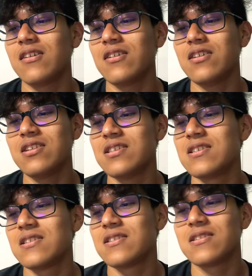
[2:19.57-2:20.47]
you
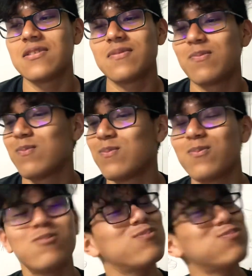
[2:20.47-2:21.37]
just
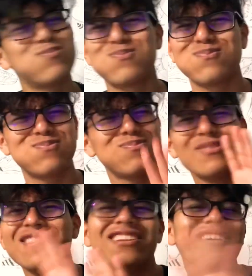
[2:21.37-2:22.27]

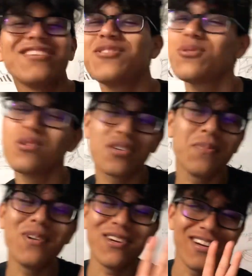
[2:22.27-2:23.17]
learn through the
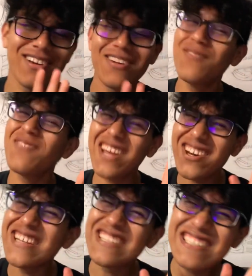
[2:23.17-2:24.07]
computer. Very
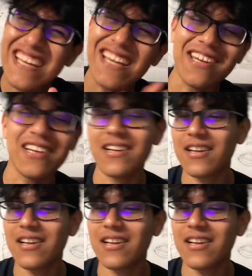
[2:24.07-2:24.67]
exciting.